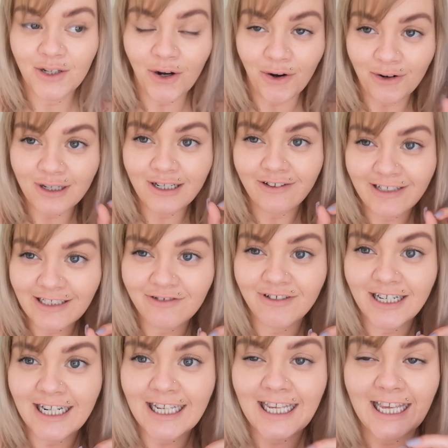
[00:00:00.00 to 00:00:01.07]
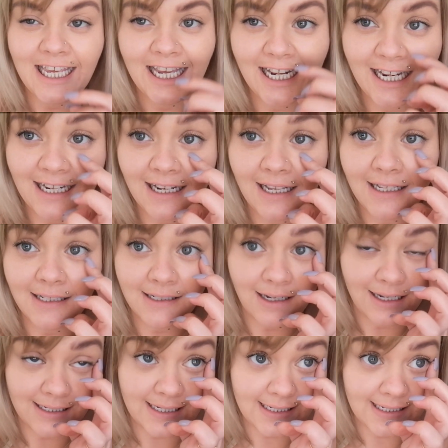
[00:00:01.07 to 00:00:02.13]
The hunger is really kicking in.